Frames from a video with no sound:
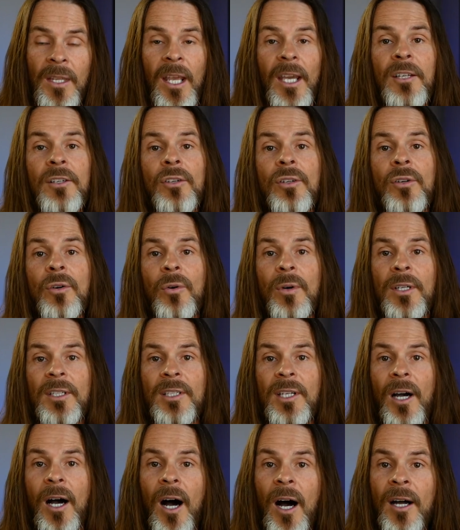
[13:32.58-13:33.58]
And you're going
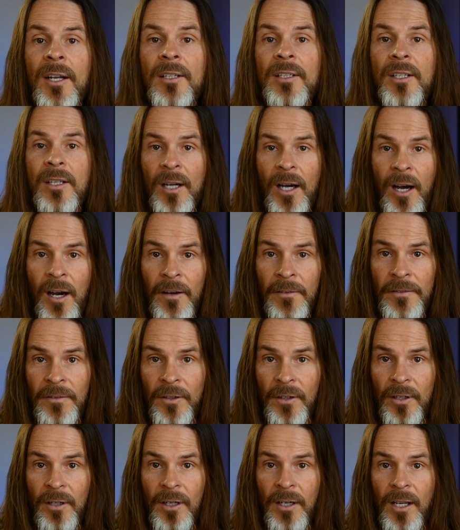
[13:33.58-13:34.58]
to
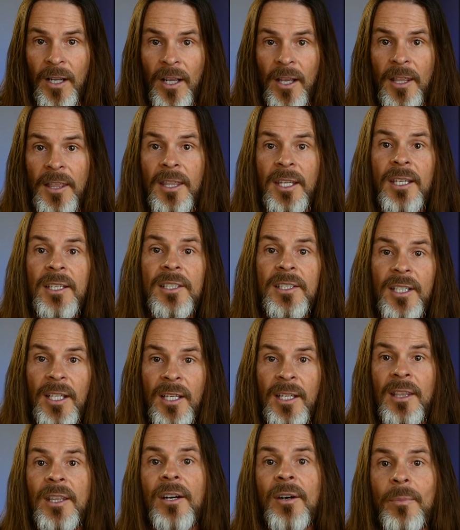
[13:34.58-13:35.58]
uncover things
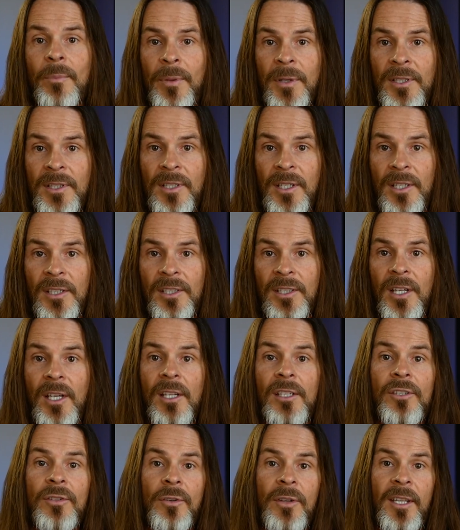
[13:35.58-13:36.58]
in their business
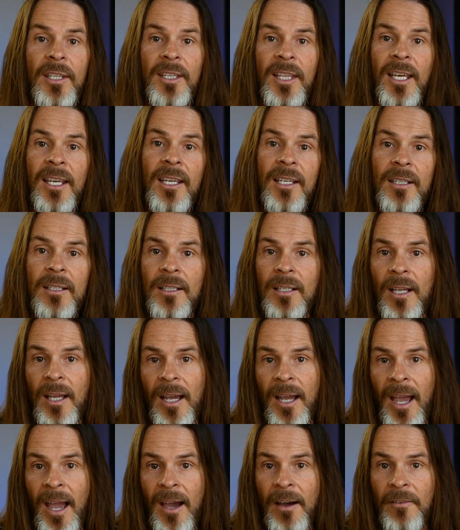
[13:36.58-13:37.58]
so that they can
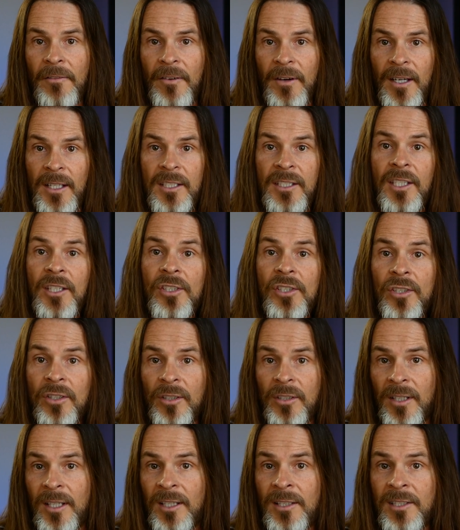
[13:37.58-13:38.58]
have
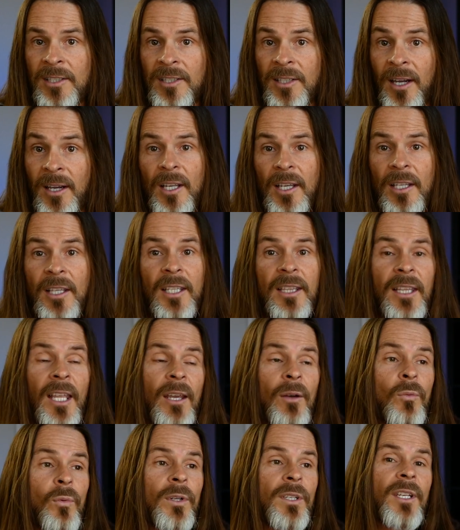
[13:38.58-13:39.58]
additional insights that
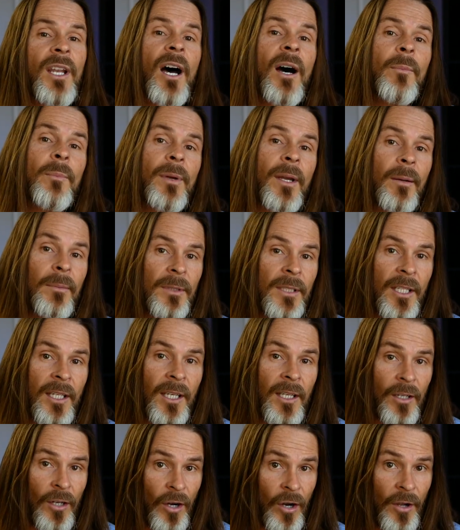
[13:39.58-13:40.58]
they would not be able to
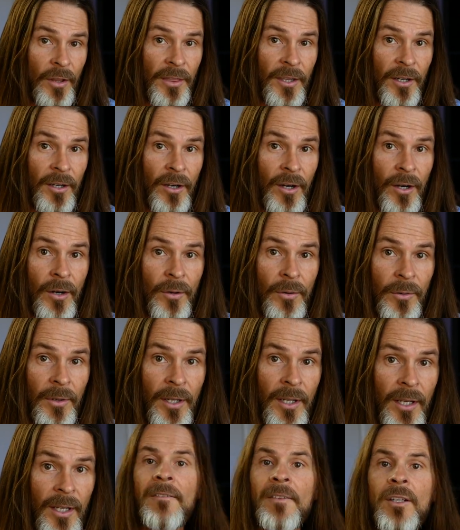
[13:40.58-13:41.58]
get on their own.
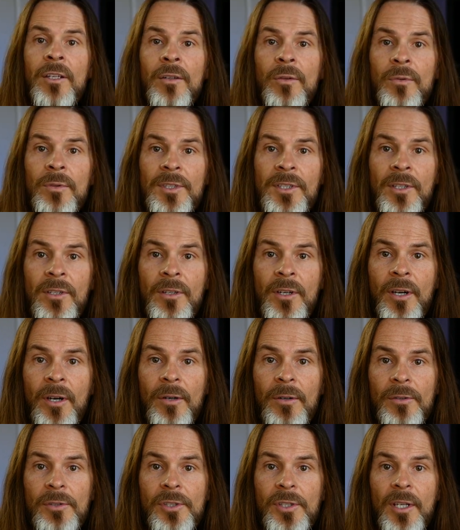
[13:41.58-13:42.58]
Having you as their
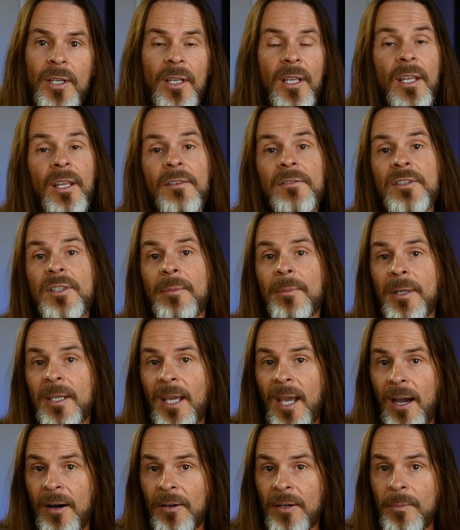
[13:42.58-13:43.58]
coach gives them
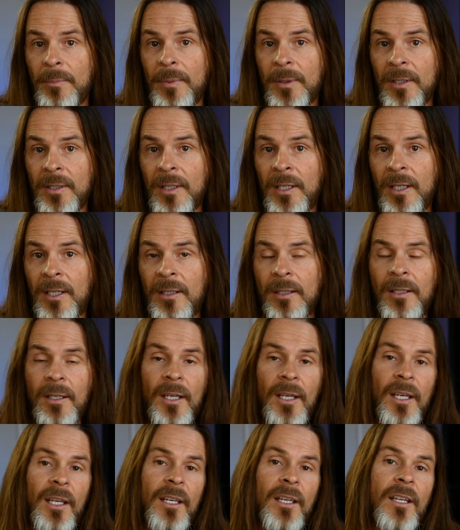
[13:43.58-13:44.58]
accountability,
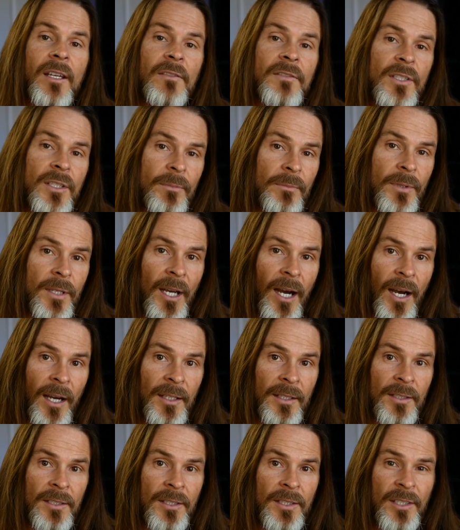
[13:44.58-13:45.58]
it gives them
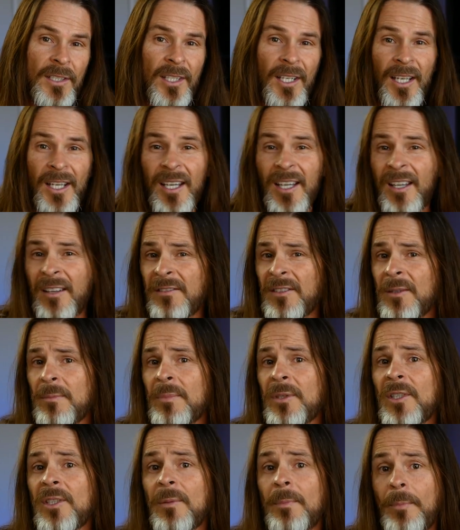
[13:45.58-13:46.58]
guidance, it gives them
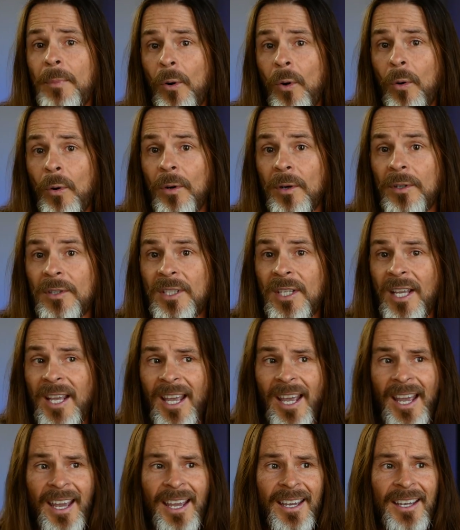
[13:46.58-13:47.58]
support
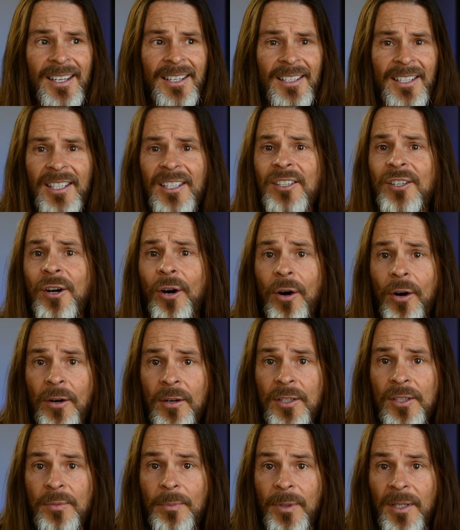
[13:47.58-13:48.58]
and
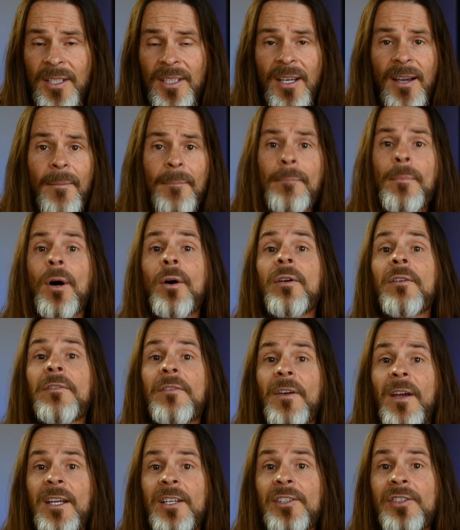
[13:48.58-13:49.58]
encouragement,
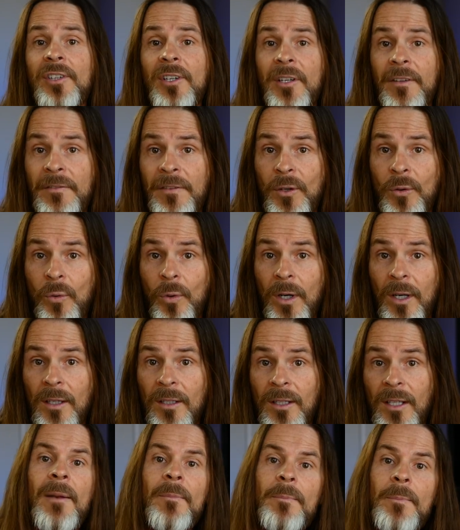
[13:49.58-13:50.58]
motivation, if you
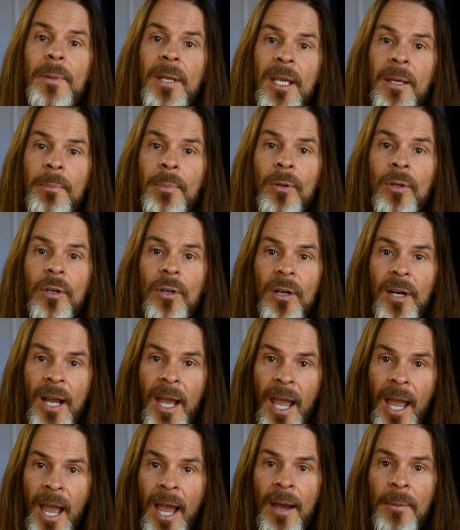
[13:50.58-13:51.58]
will. And people are
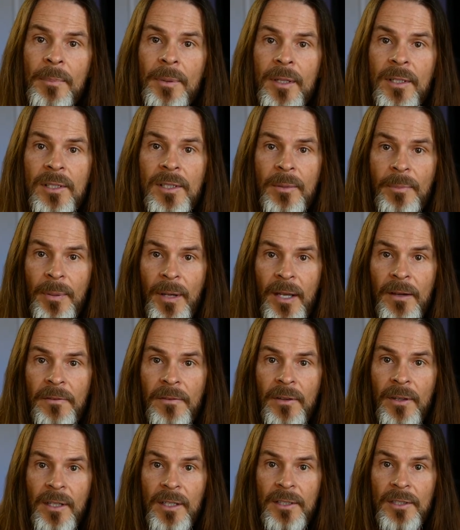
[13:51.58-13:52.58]
happy to pay
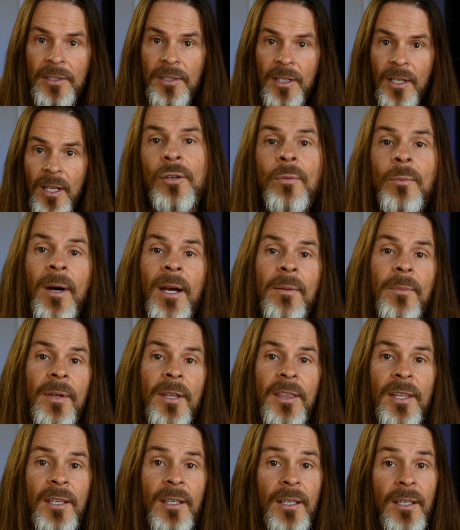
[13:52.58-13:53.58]
for this. You might be
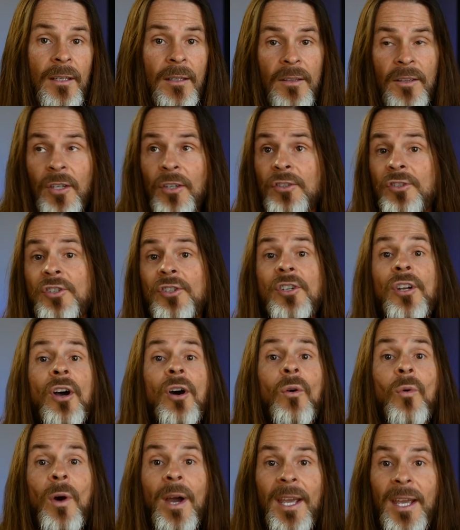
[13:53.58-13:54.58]
thinking, there's no
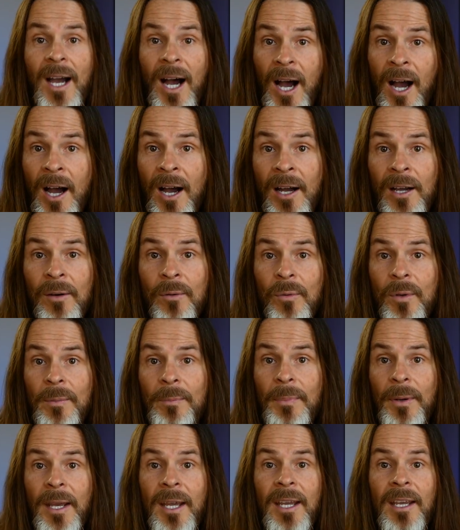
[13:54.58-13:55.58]
way I would
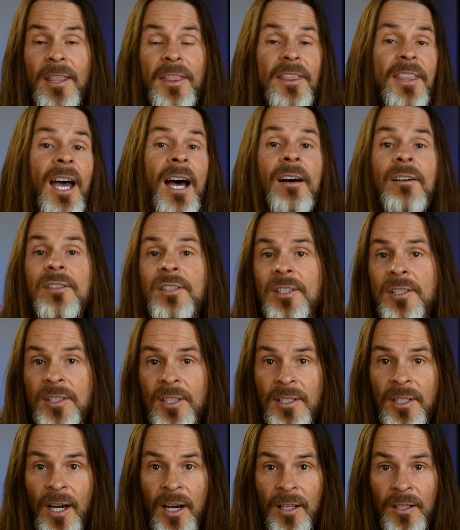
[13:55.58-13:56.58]
pay thousands
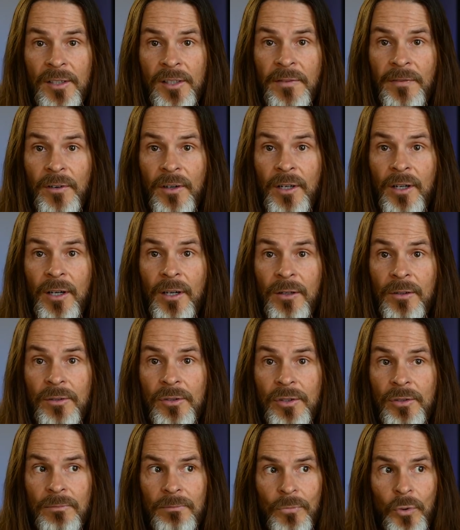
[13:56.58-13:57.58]
of dollars for a
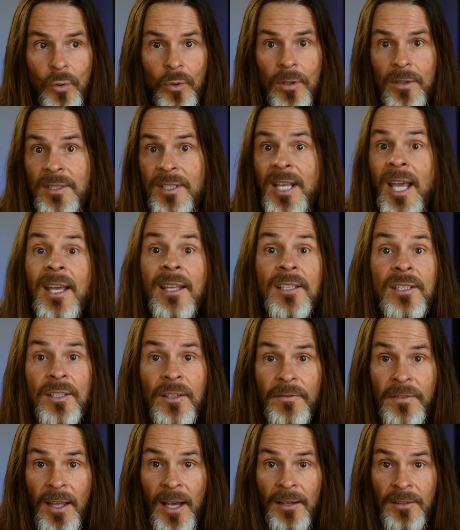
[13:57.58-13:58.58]
coach or tens
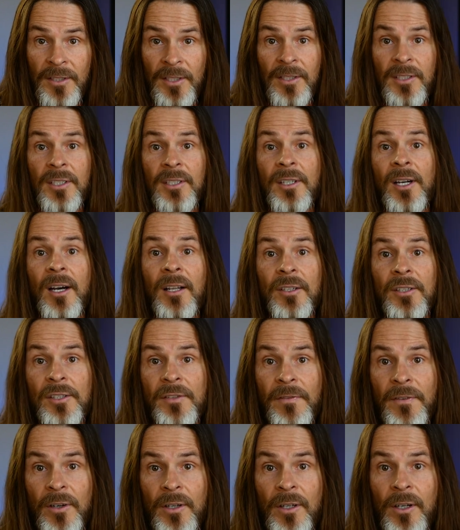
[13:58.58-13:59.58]
of thousands of dollars
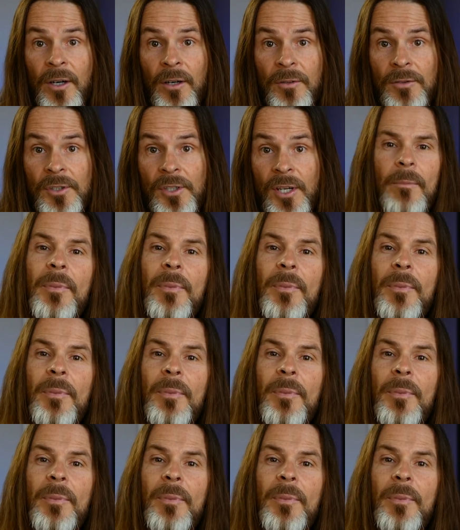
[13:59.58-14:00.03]
for a coach.